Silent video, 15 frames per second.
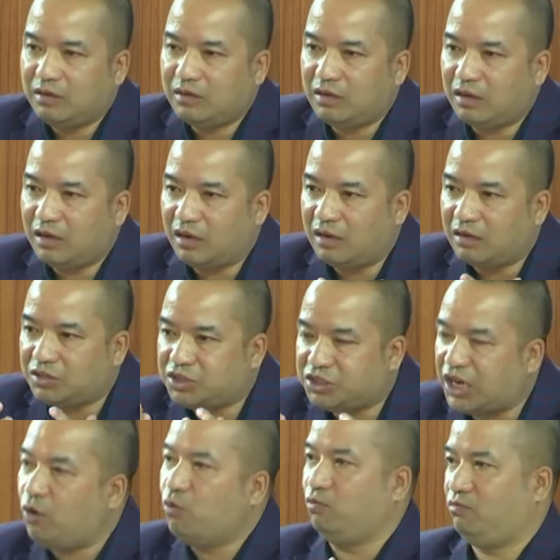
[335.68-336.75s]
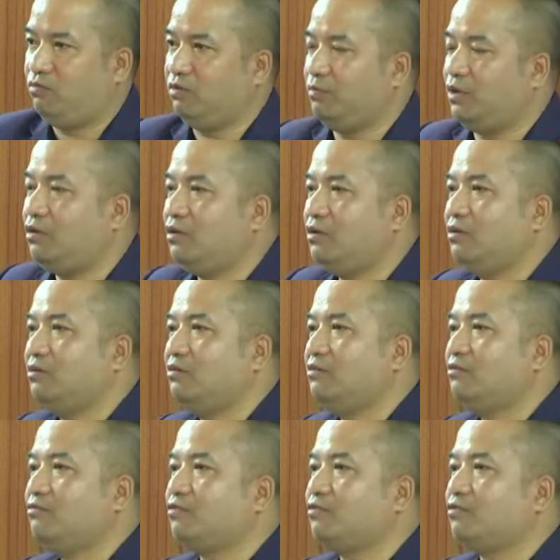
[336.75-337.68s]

uh, shout no?